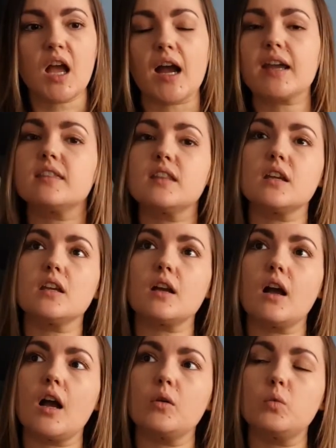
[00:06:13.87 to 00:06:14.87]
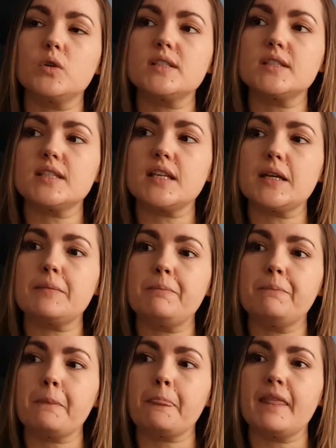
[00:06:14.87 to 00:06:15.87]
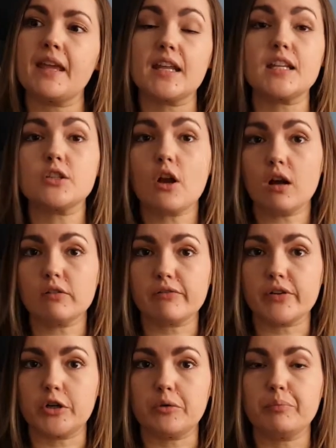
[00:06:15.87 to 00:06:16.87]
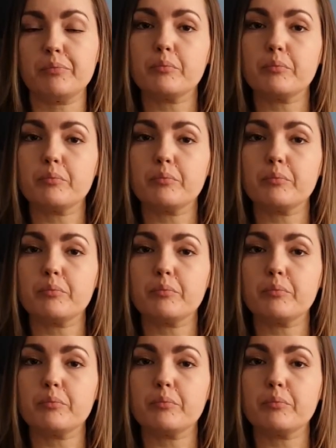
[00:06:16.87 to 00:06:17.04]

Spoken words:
I think I would say it is a horror film,